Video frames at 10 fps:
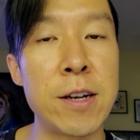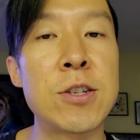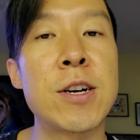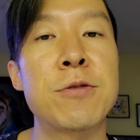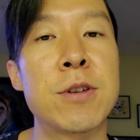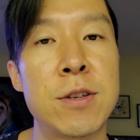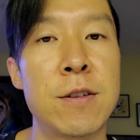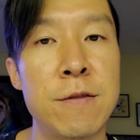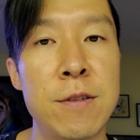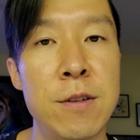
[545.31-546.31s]

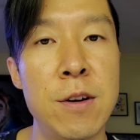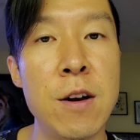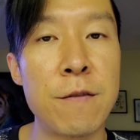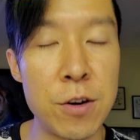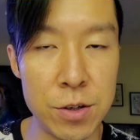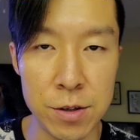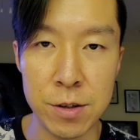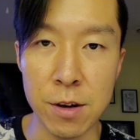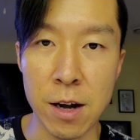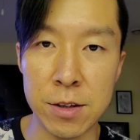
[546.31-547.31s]
Generative versus
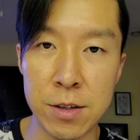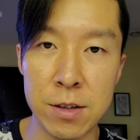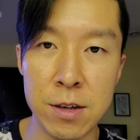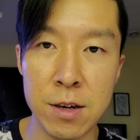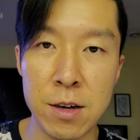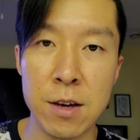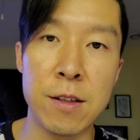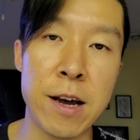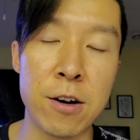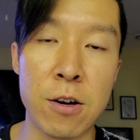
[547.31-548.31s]
thoughts
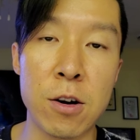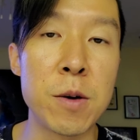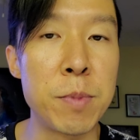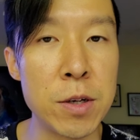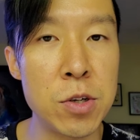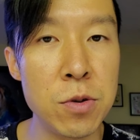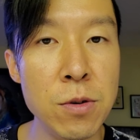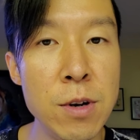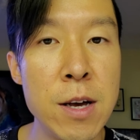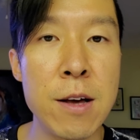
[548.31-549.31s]
that are
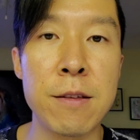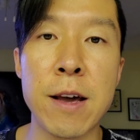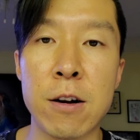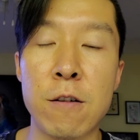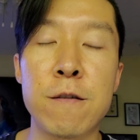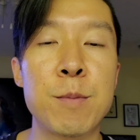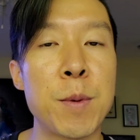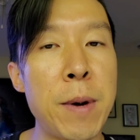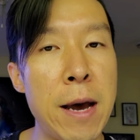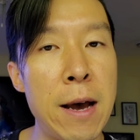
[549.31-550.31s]
habitual, that are from the
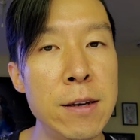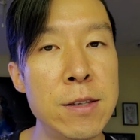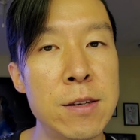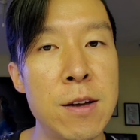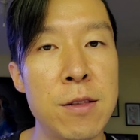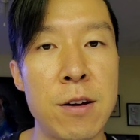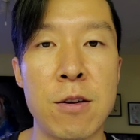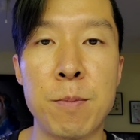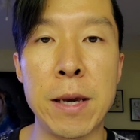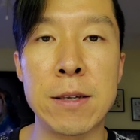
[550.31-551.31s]
past, that
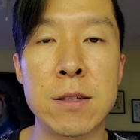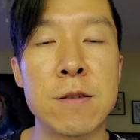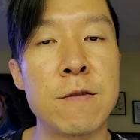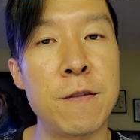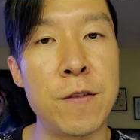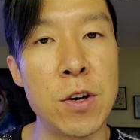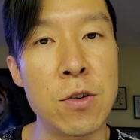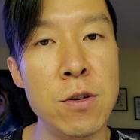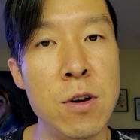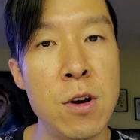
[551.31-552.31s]
are based in
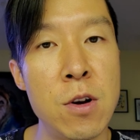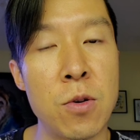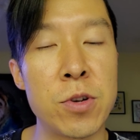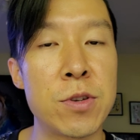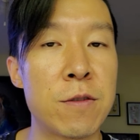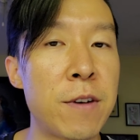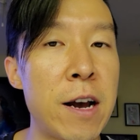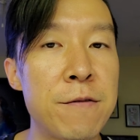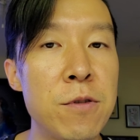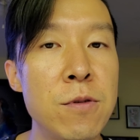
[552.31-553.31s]
fear, or
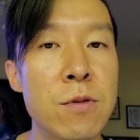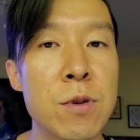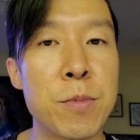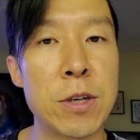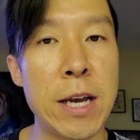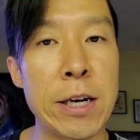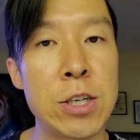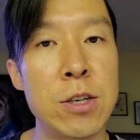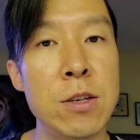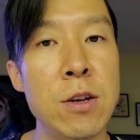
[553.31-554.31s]
survival or
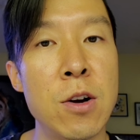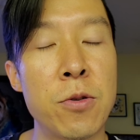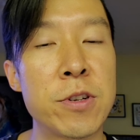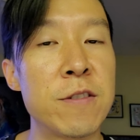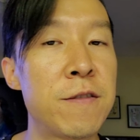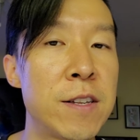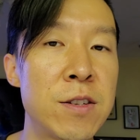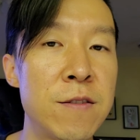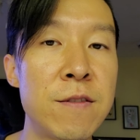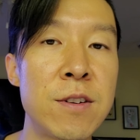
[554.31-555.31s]
protection or
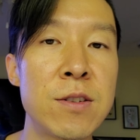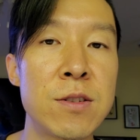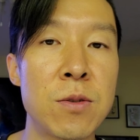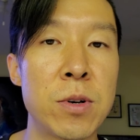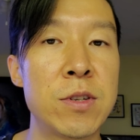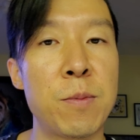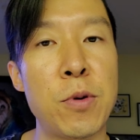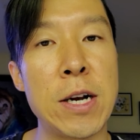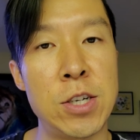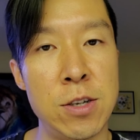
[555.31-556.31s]
defensiveness or
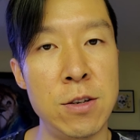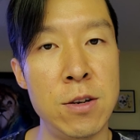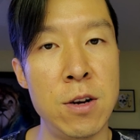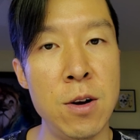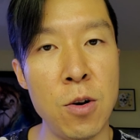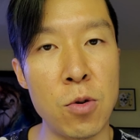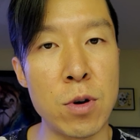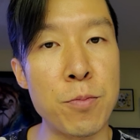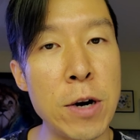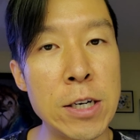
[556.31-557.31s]
suppression or
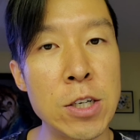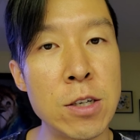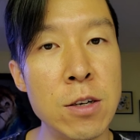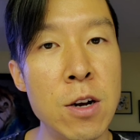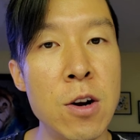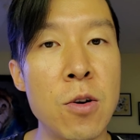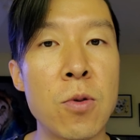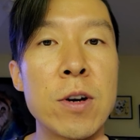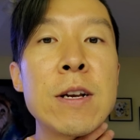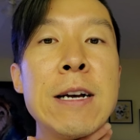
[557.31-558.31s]
repression
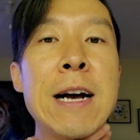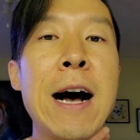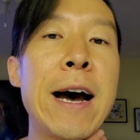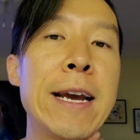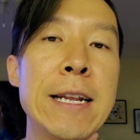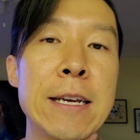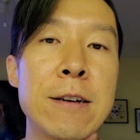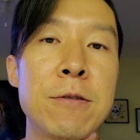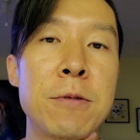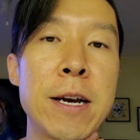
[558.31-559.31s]
or hiding,
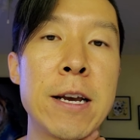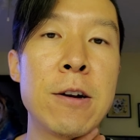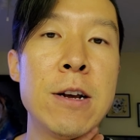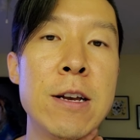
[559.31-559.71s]
right?